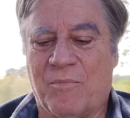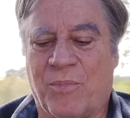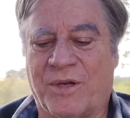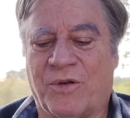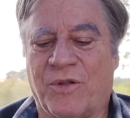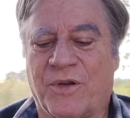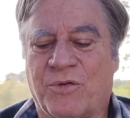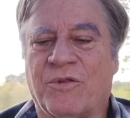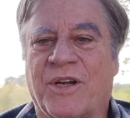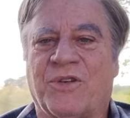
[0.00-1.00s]
but to the
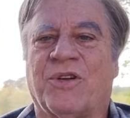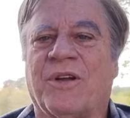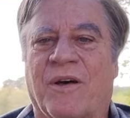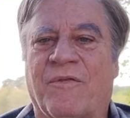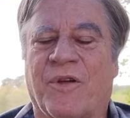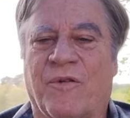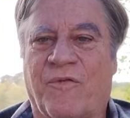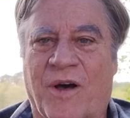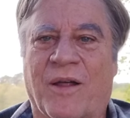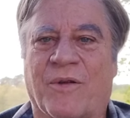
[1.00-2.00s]
tradition of their
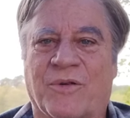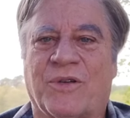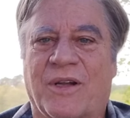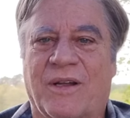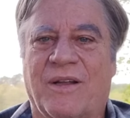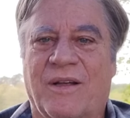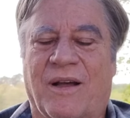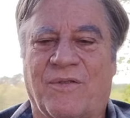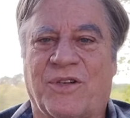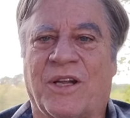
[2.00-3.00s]
fathers.
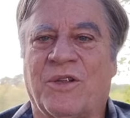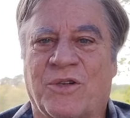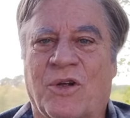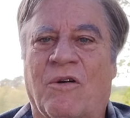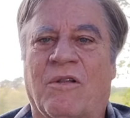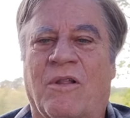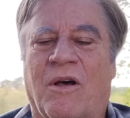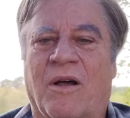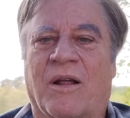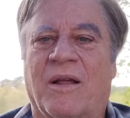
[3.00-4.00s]
I've said this all
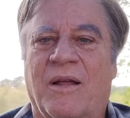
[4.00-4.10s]
along.